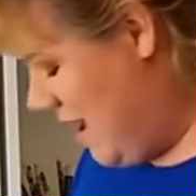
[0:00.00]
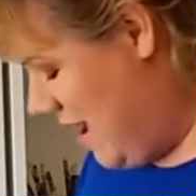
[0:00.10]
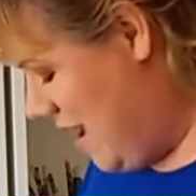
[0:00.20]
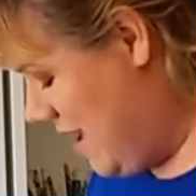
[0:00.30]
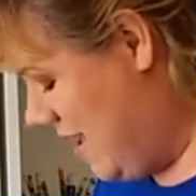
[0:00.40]

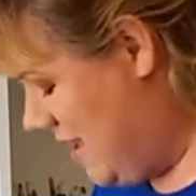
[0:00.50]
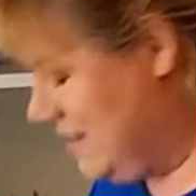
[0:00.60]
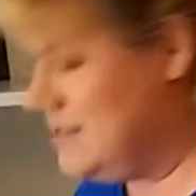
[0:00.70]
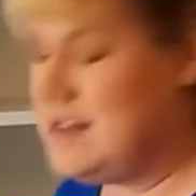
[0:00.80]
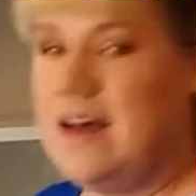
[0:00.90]

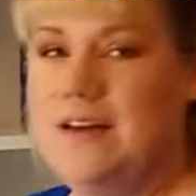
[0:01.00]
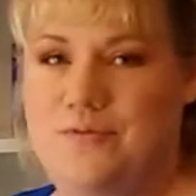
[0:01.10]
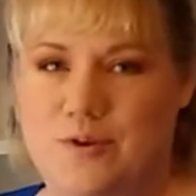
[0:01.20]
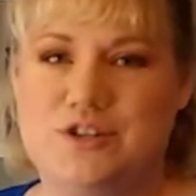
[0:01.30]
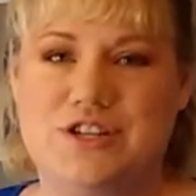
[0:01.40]
and
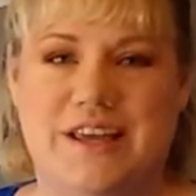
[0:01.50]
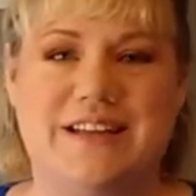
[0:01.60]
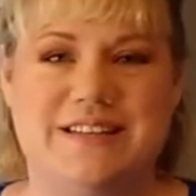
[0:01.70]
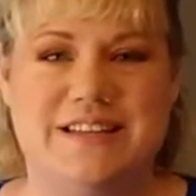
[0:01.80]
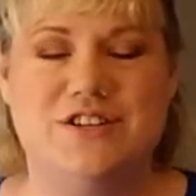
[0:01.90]
unfortunately
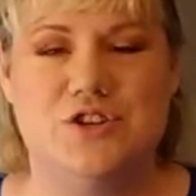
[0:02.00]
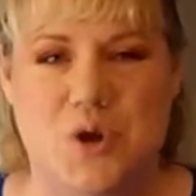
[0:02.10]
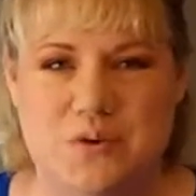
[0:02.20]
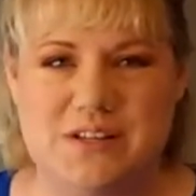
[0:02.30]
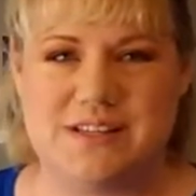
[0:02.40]
I didn't
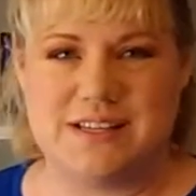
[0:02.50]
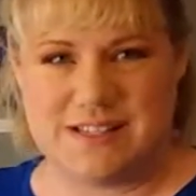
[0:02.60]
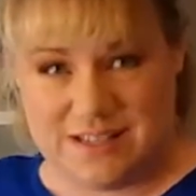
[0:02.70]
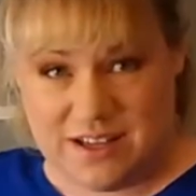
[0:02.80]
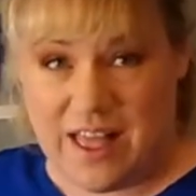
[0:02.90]
notice
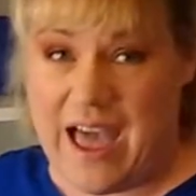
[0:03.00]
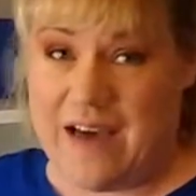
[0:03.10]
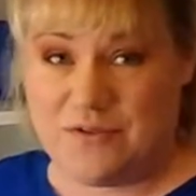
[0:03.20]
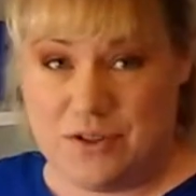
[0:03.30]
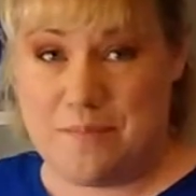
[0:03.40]
this until
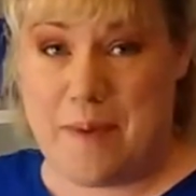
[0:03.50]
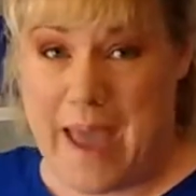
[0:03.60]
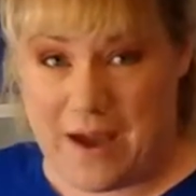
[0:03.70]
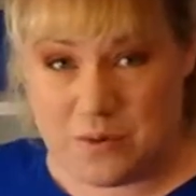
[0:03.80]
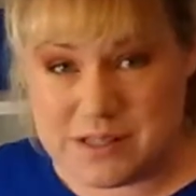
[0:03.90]
after the
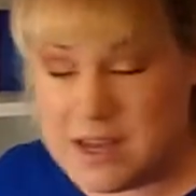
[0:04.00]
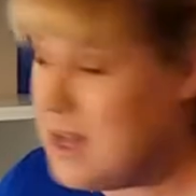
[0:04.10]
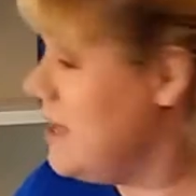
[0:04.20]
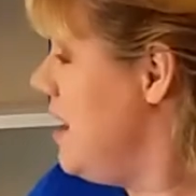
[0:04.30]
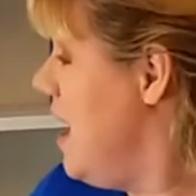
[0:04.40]
back was
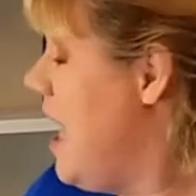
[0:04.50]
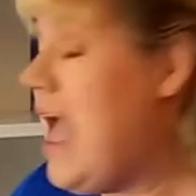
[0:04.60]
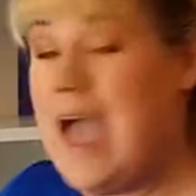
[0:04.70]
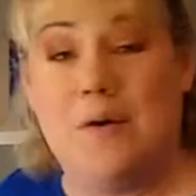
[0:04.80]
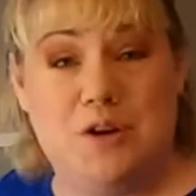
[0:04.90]
on,
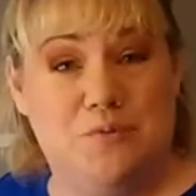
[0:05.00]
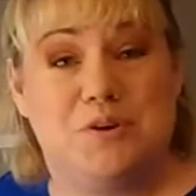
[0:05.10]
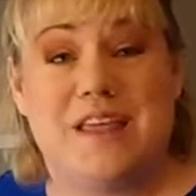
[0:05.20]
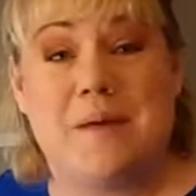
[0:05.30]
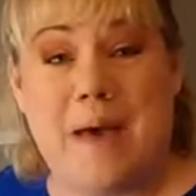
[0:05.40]
and when you
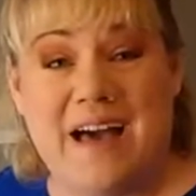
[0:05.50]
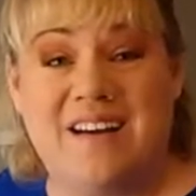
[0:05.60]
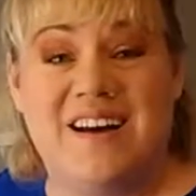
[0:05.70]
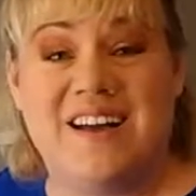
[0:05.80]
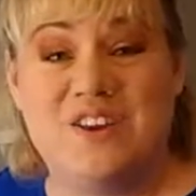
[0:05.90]
put that
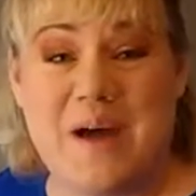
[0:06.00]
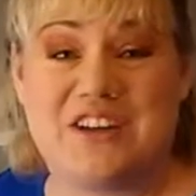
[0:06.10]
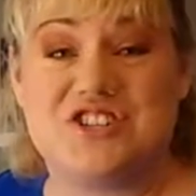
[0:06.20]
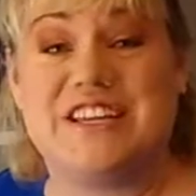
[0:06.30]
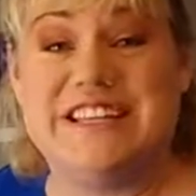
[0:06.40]
back on, you
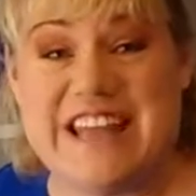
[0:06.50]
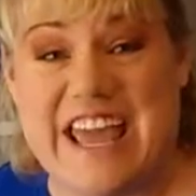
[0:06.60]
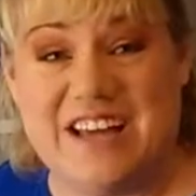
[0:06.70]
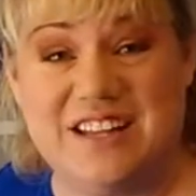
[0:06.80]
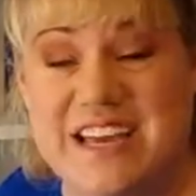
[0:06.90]
actually
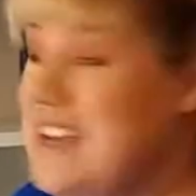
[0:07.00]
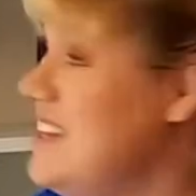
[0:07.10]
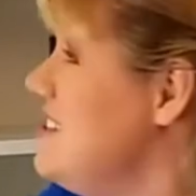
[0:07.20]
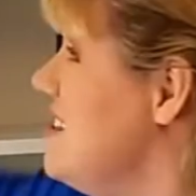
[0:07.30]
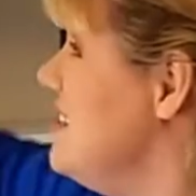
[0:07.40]
nail it
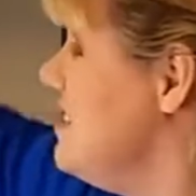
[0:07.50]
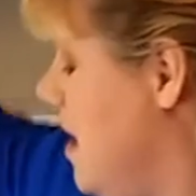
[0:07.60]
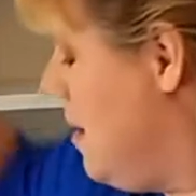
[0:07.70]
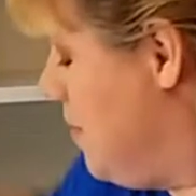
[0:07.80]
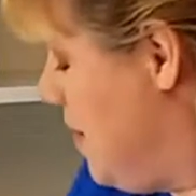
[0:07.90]
into the
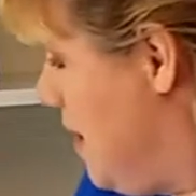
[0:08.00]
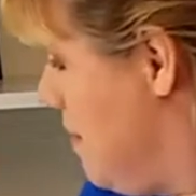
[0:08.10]
top,